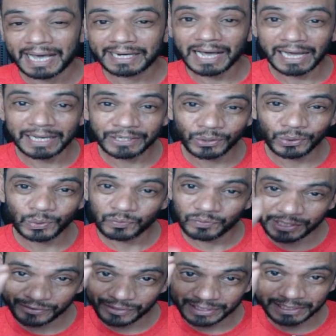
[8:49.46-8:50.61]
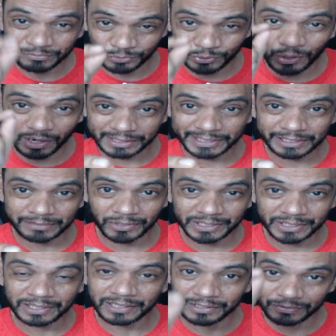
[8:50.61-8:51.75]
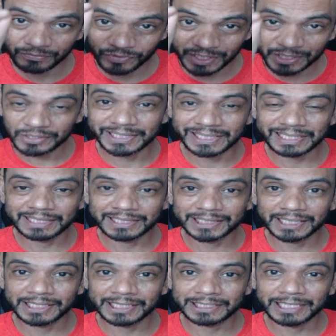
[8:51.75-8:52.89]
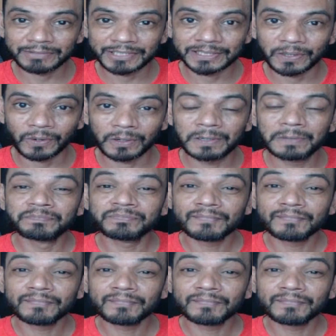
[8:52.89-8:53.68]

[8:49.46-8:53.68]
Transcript: And I know if you are such a mother, when you are sitting inside the examination hall,